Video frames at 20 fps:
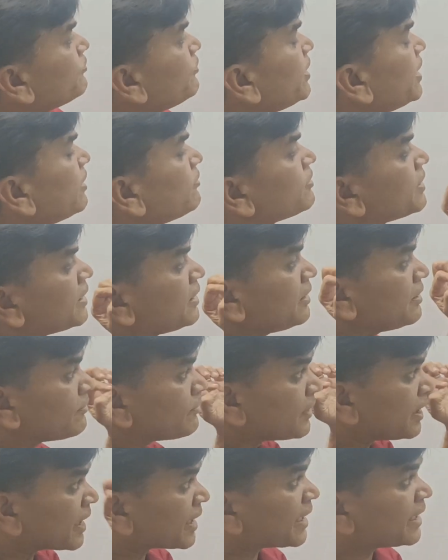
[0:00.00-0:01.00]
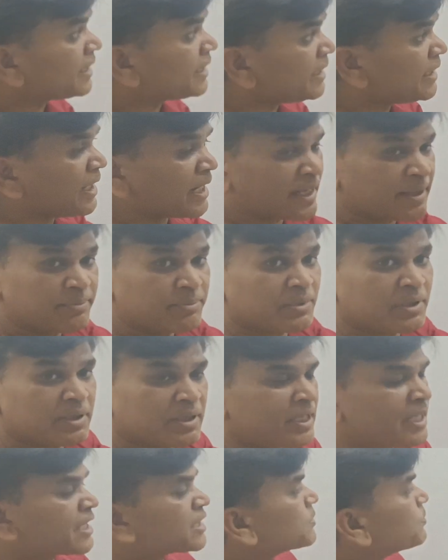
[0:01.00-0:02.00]
we have done, againly I am
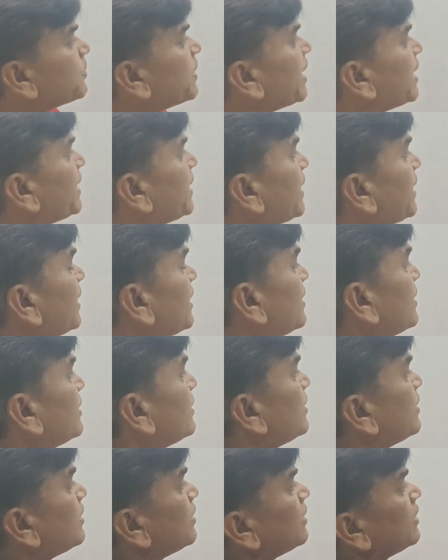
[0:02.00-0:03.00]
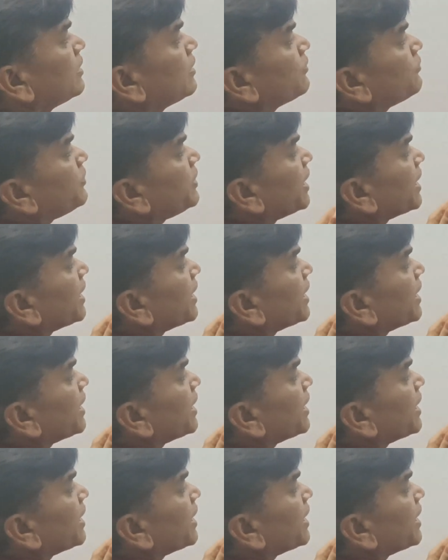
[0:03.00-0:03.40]
explaining, we